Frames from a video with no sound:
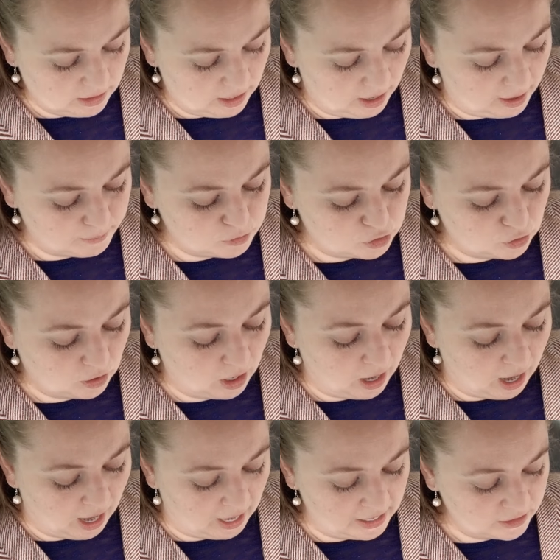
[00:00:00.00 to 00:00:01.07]
I'm sure
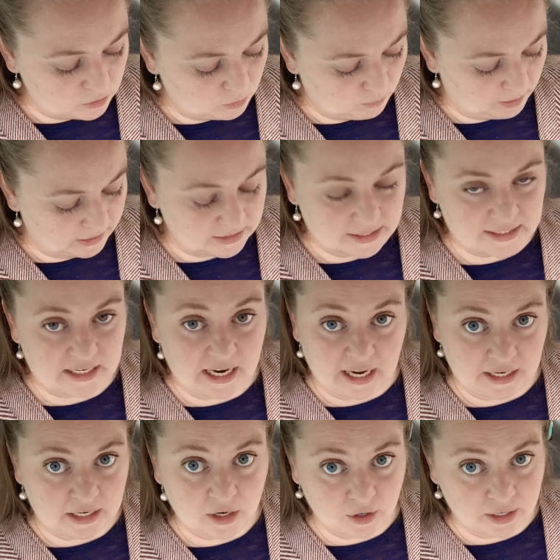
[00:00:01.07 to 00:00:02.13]
I don't want to stay
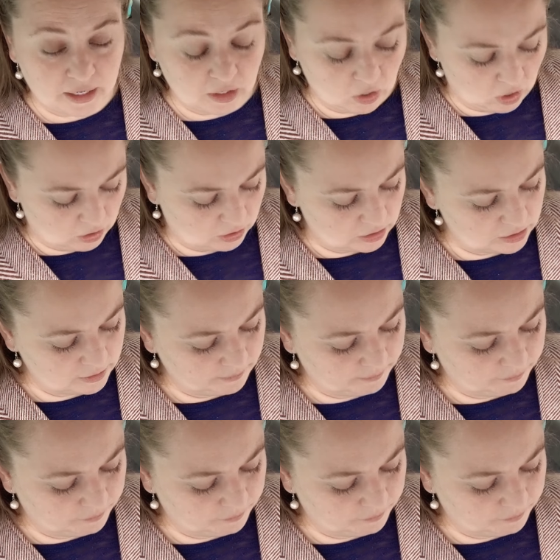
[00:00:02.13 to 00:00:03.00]
in here any longer."